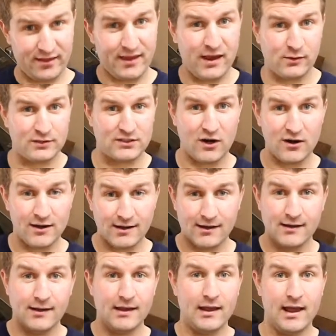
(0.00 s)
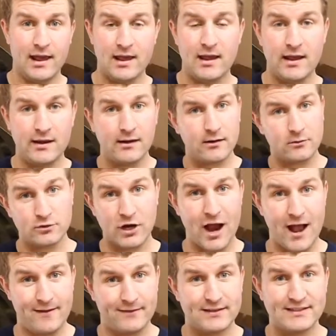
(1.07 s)
it'll start and it'll
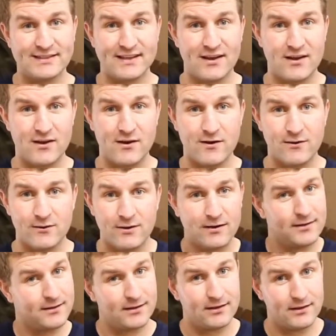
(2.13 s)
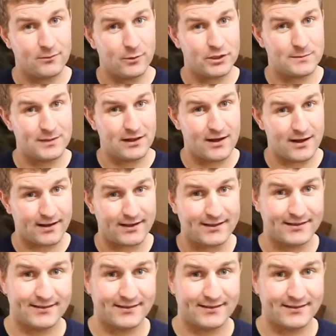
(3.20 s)
drive. So, wish me luck.